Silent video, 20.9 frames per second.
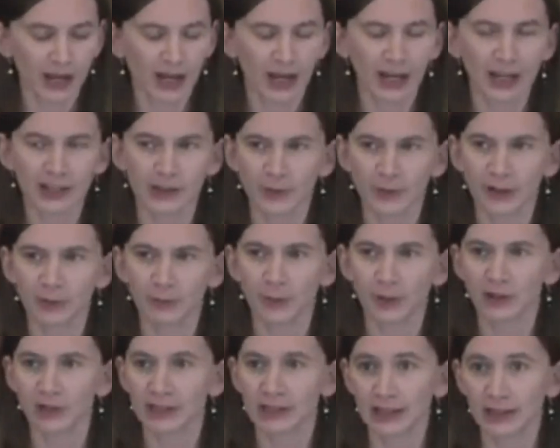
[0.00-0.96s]
has been
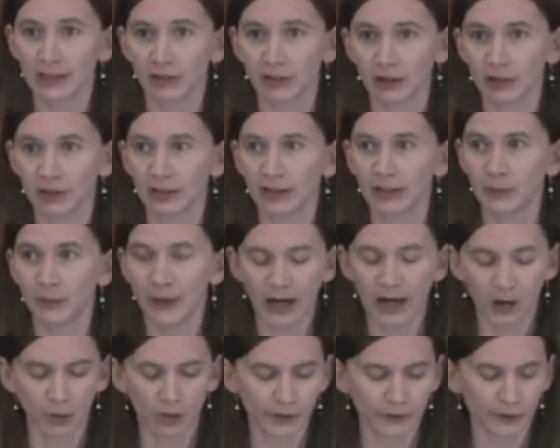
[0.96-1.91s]
particularly
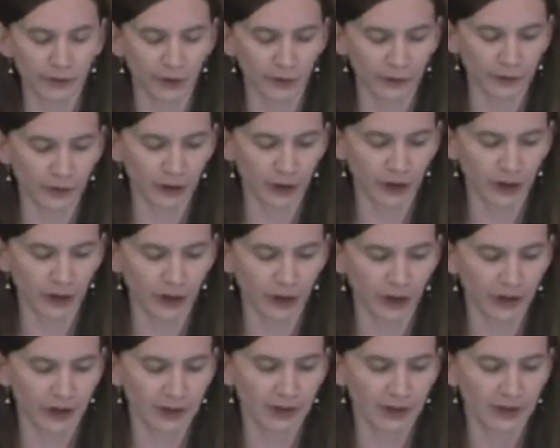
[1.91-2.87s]
powerful for
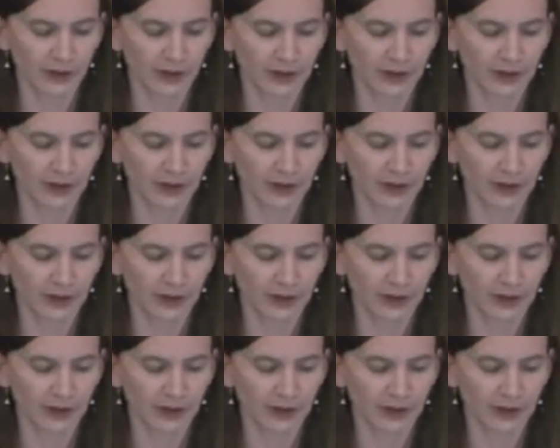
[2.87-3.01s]
her.